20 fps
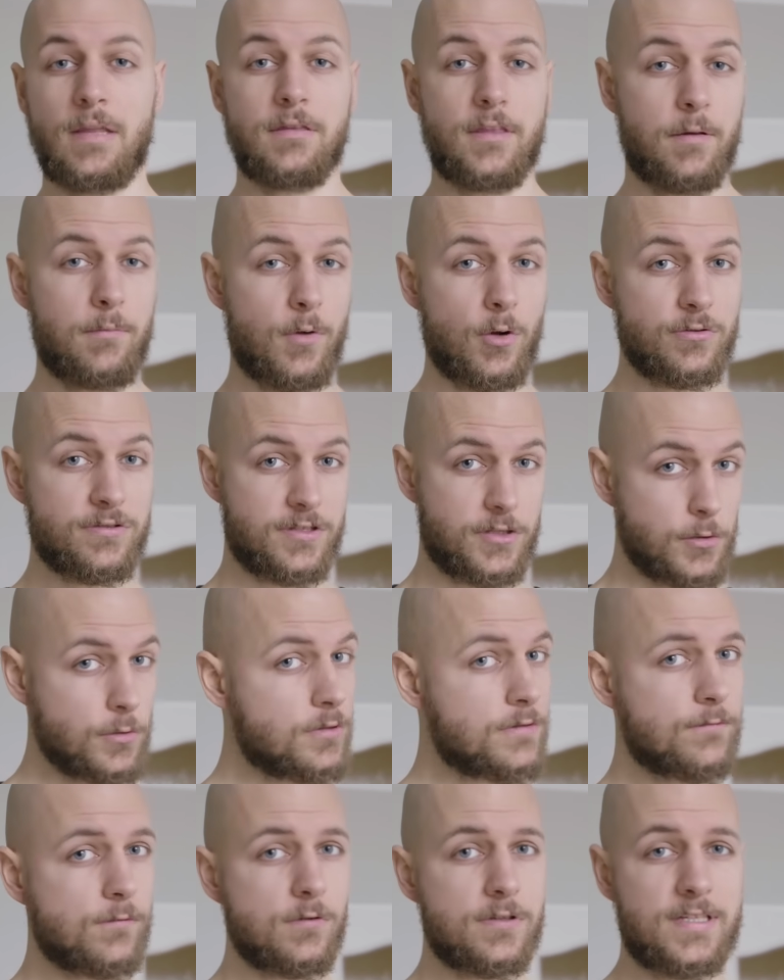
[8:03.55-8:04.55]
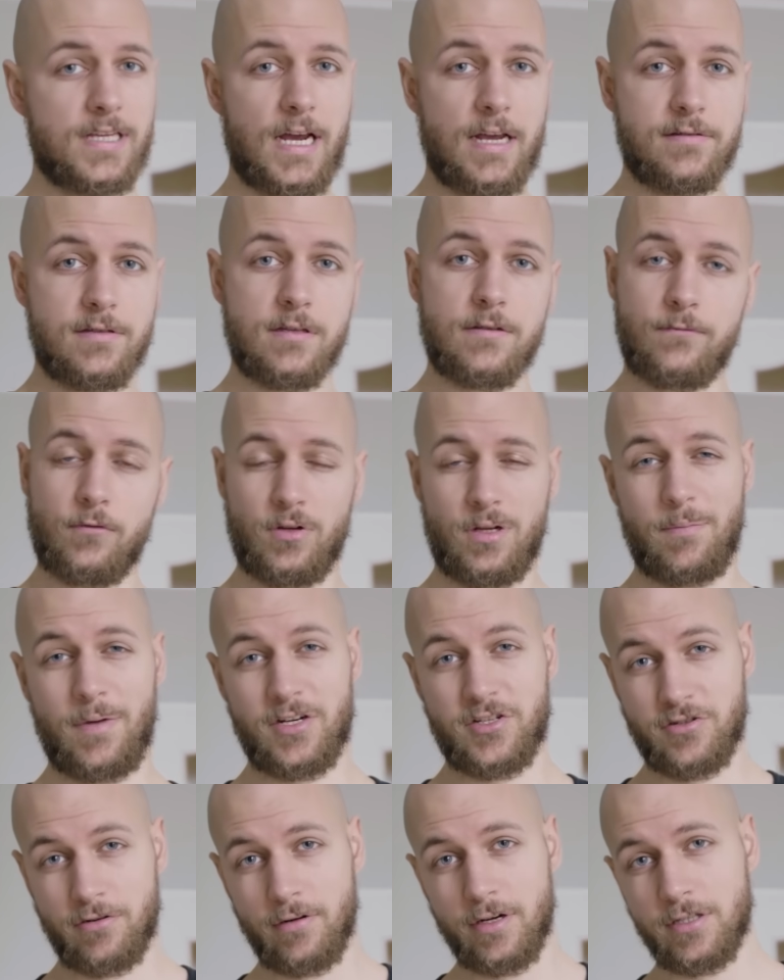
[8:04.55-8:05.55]
The most useful sizes for the
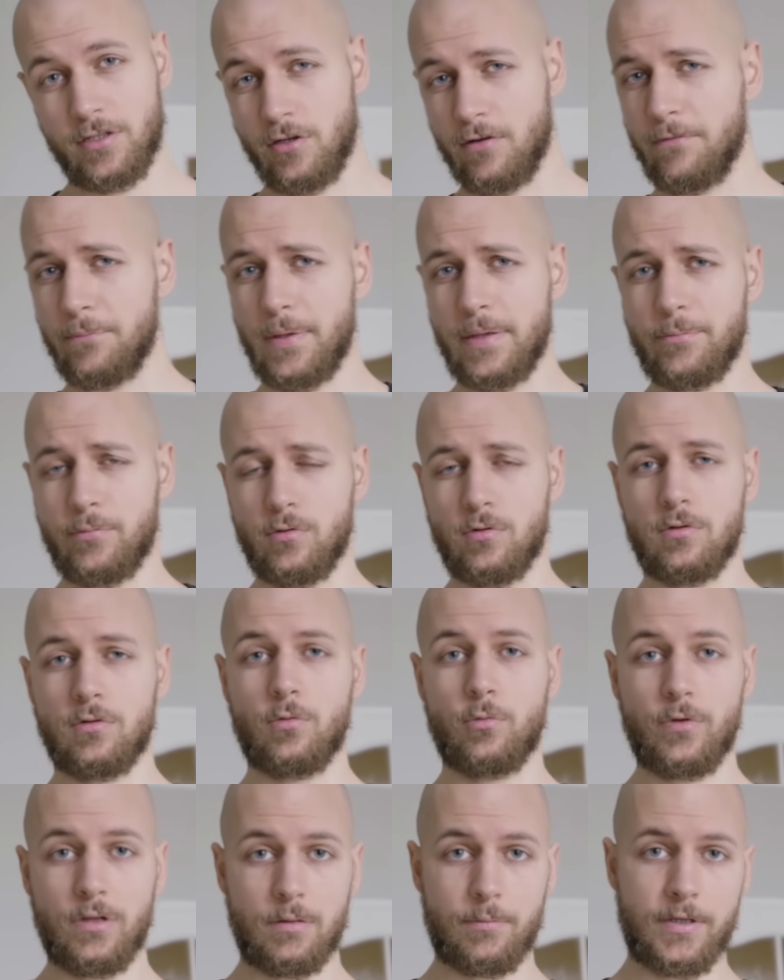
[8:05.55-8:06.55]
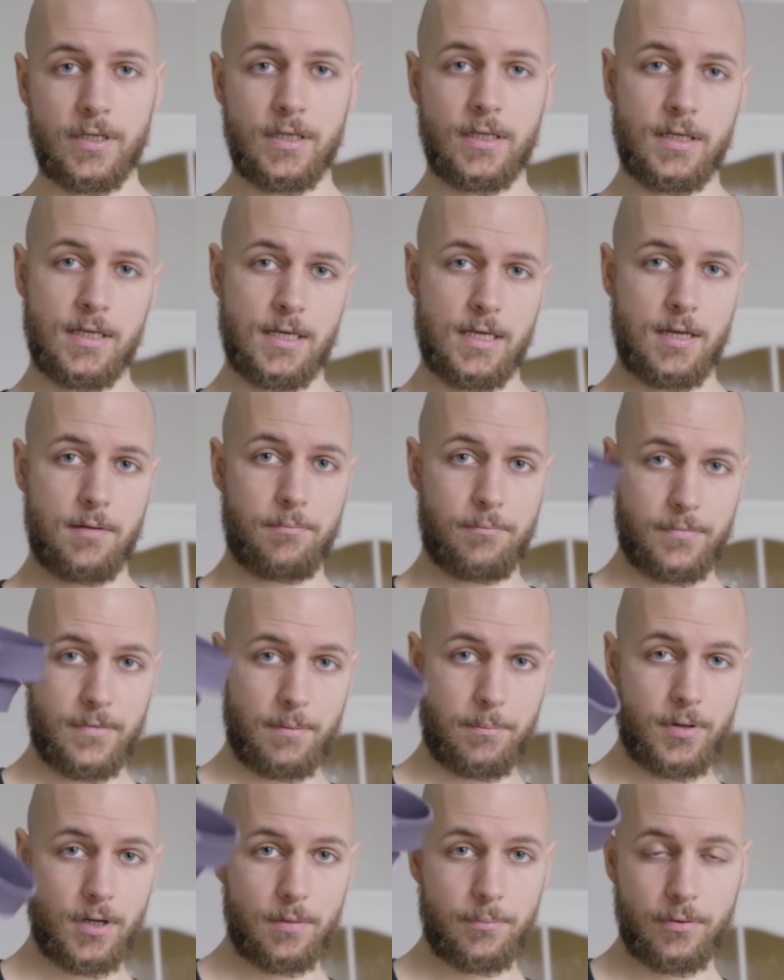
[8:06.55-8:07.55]
majority of people will be the
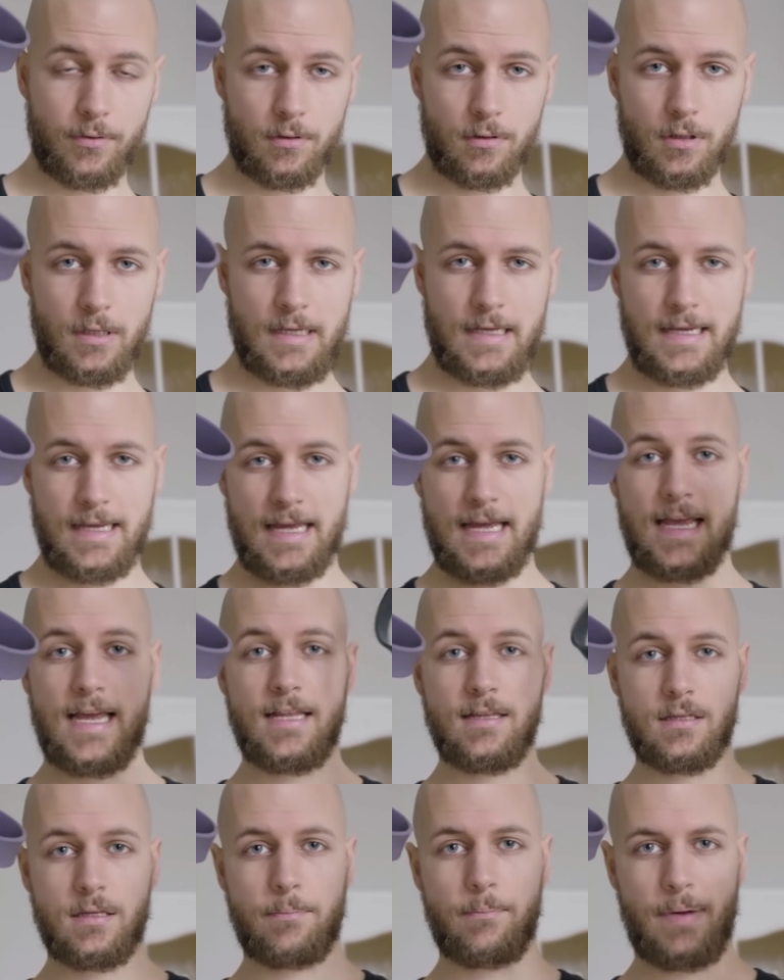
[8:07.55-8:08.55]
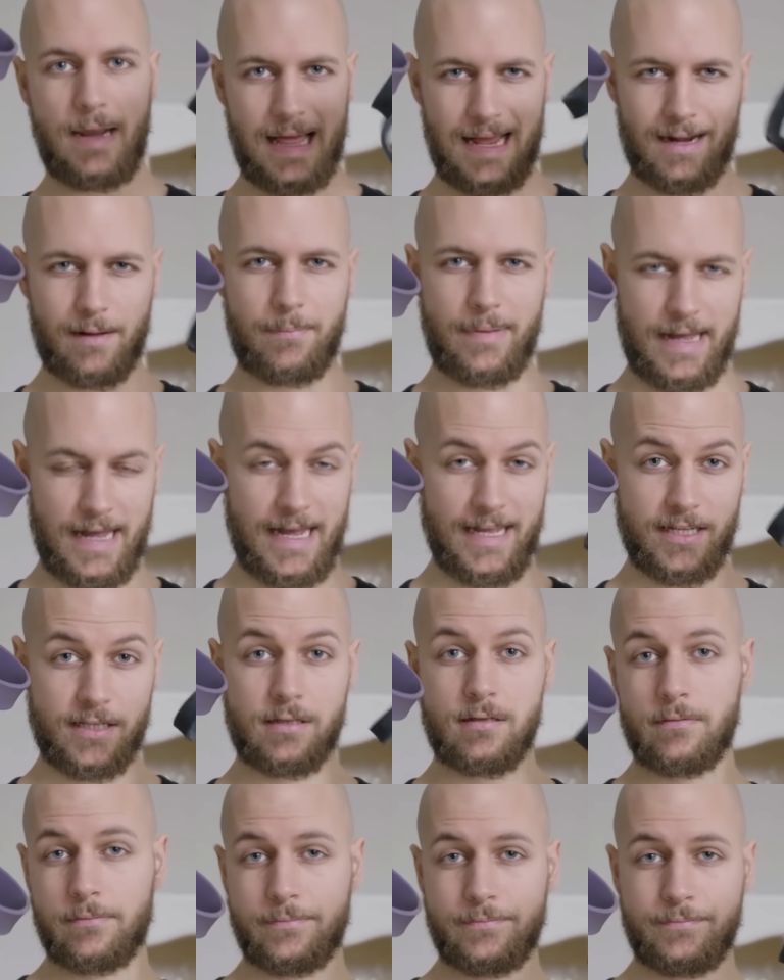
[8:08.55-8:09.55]
purple and the black band.